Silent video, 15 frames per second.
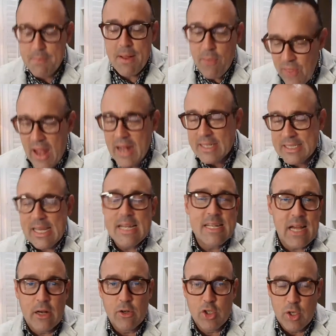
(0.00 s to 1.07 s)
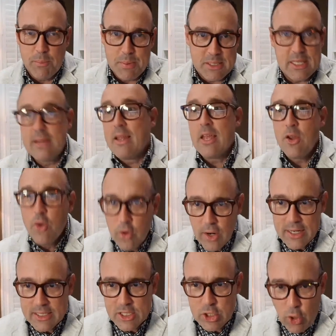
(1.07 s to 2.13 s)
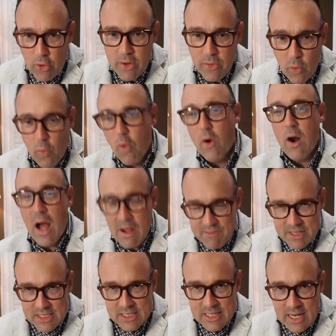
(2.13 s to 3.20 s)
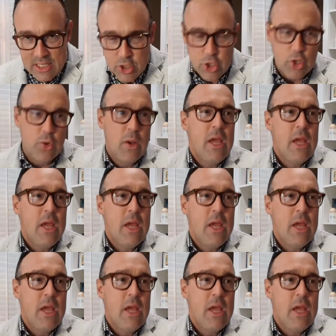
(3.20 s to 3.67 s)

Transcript: I mean, that said, Donald Trump has said that Ukraine started the war. Obviously not true.